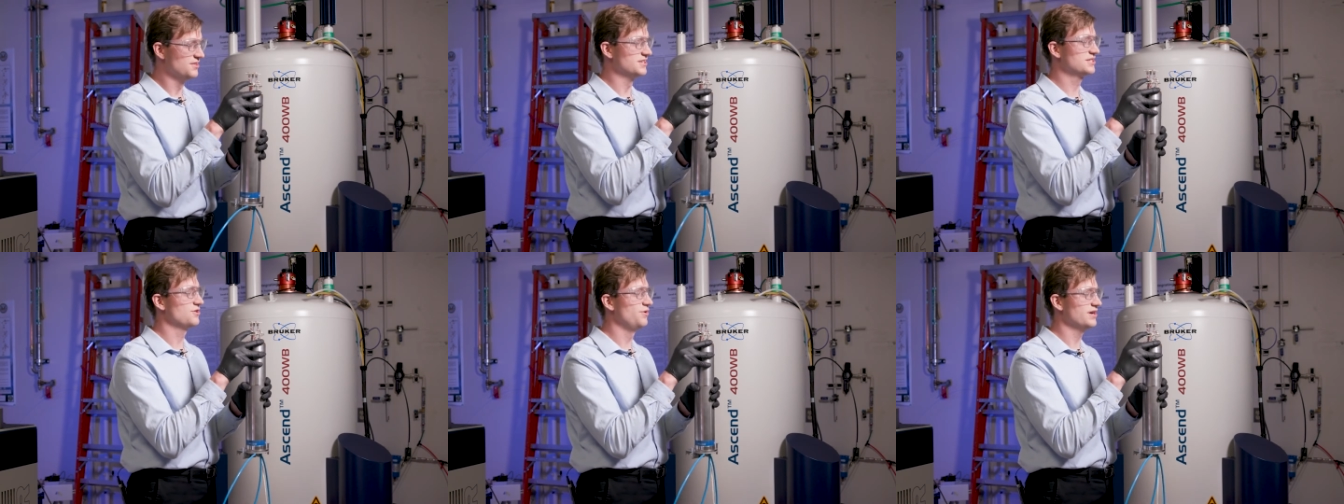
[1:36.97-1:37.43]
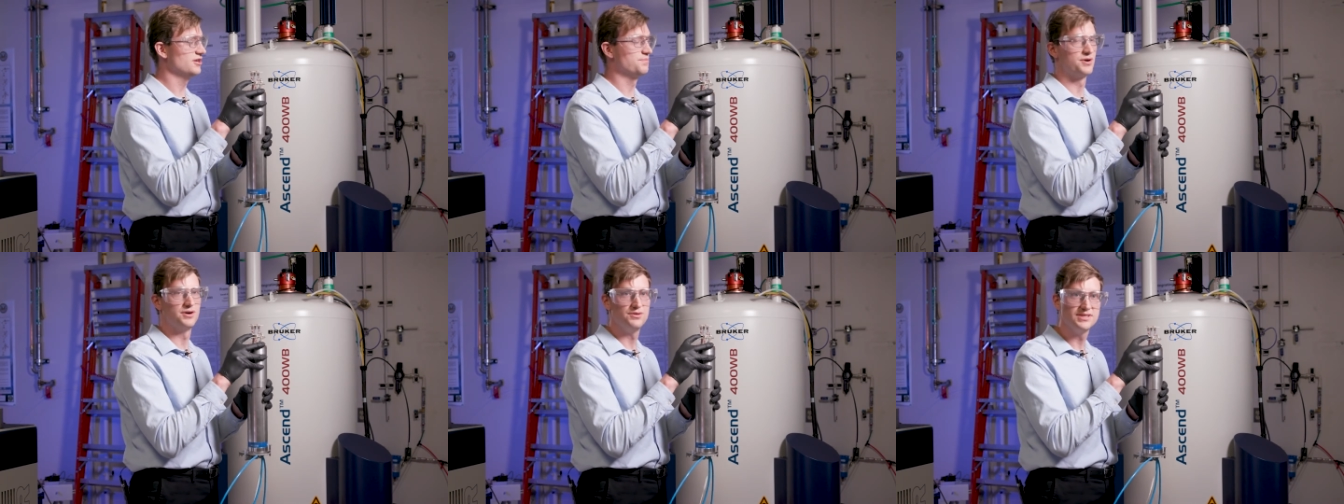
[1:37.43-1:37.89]
This coil
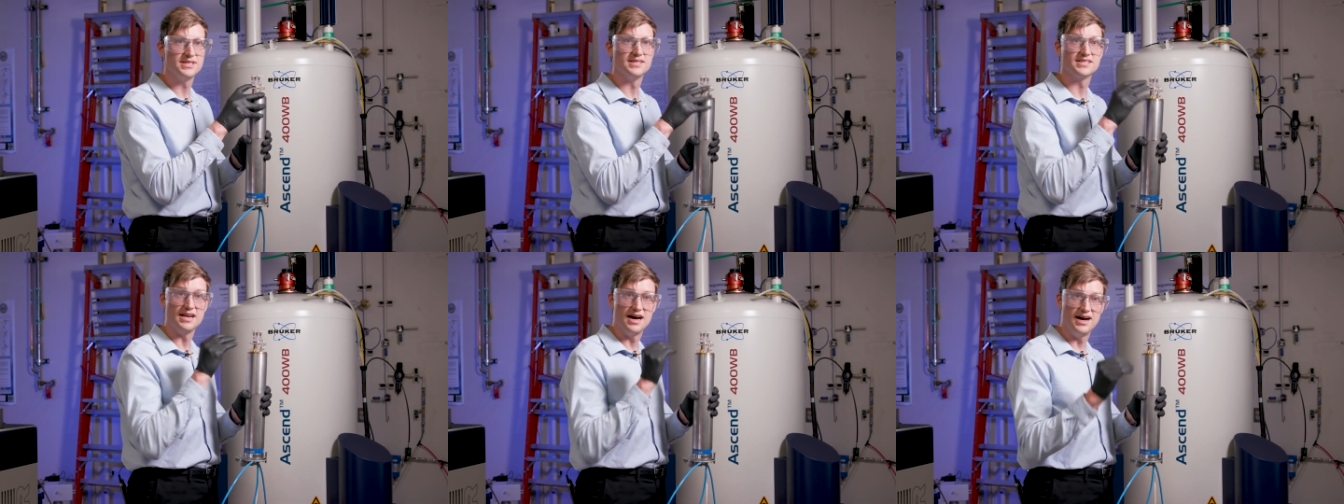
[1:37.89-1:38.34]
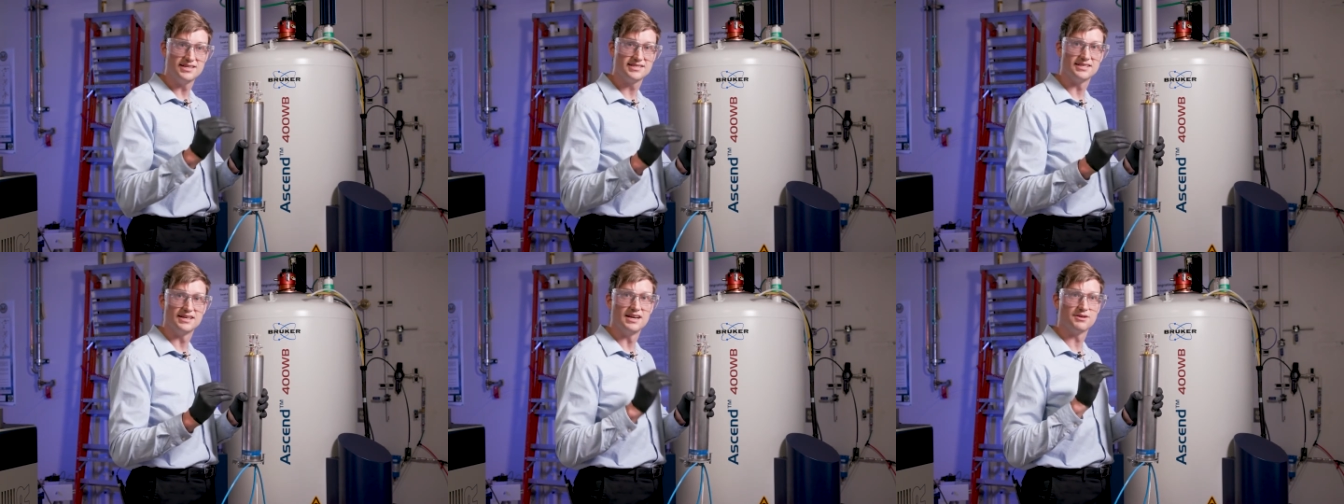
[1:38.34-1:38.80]
produces an
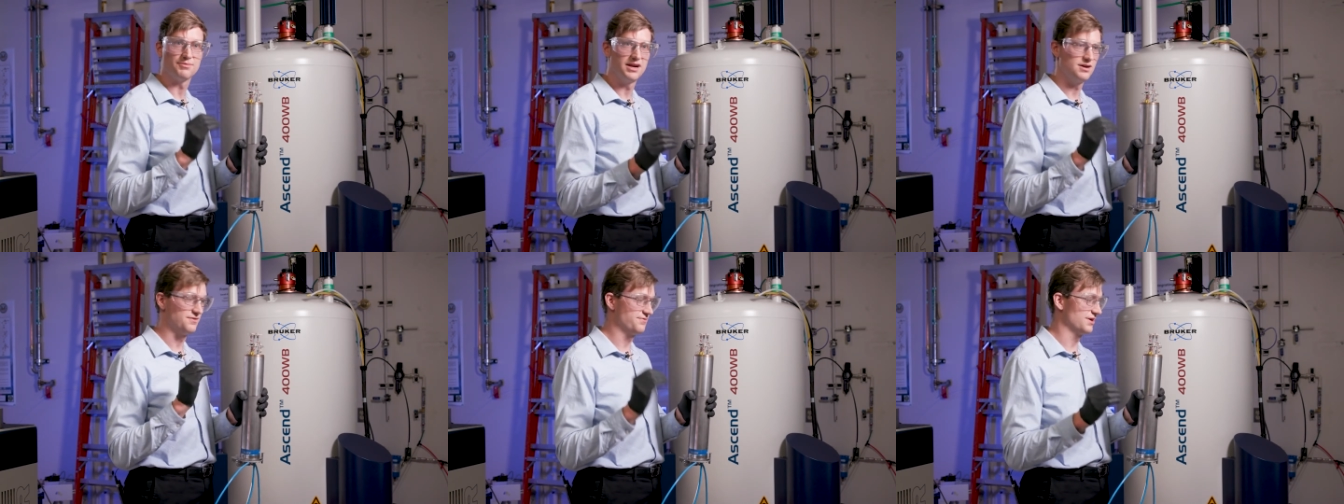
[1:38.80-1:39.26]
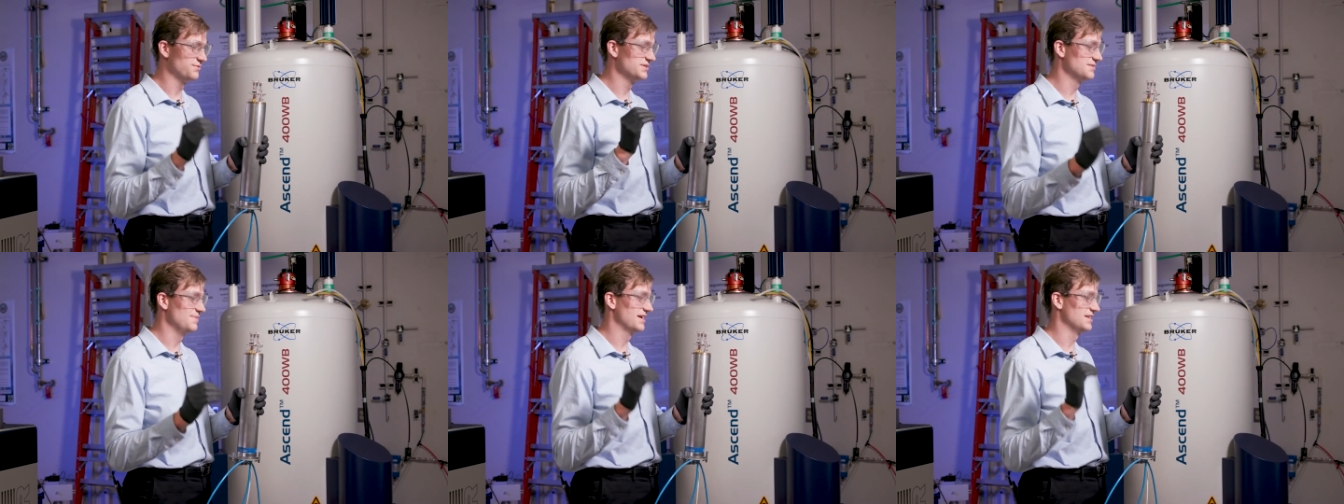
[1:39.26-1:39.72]
oscillating radio
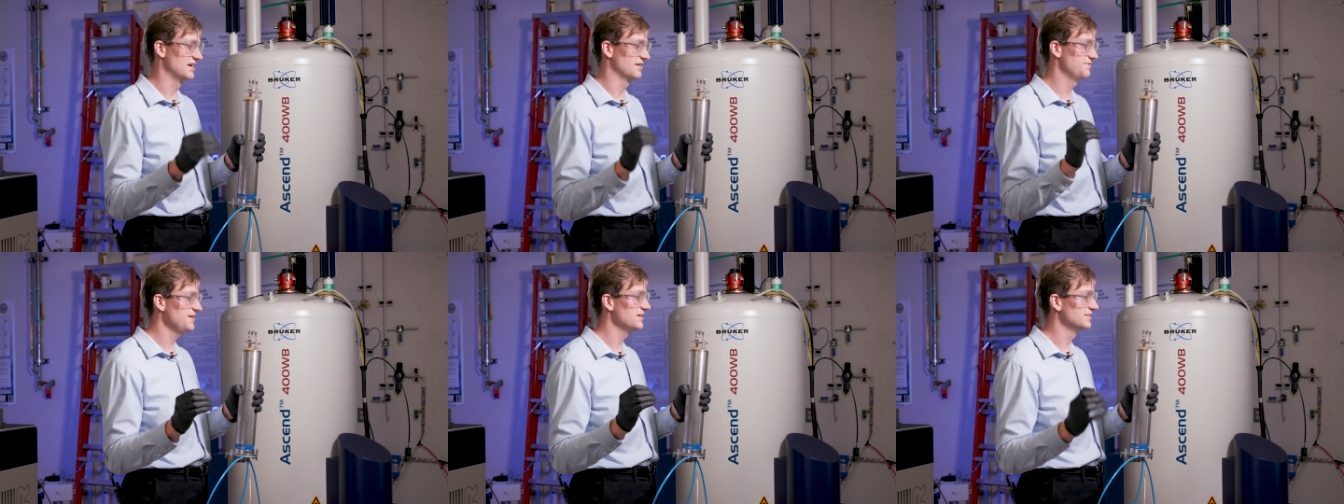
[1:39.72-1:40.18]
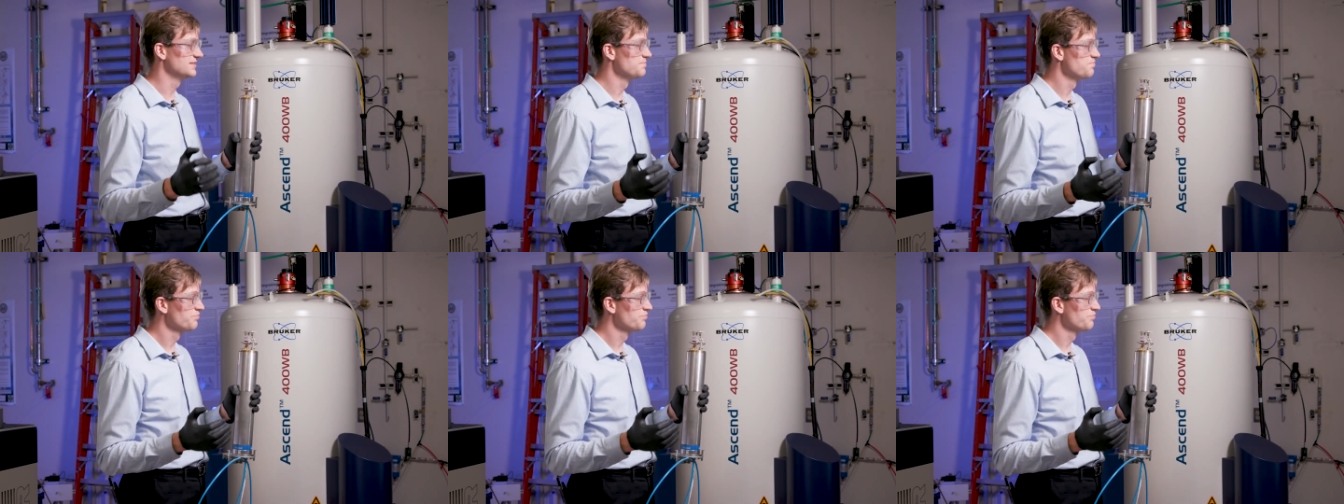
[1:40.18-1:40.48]
frequency magnetic field.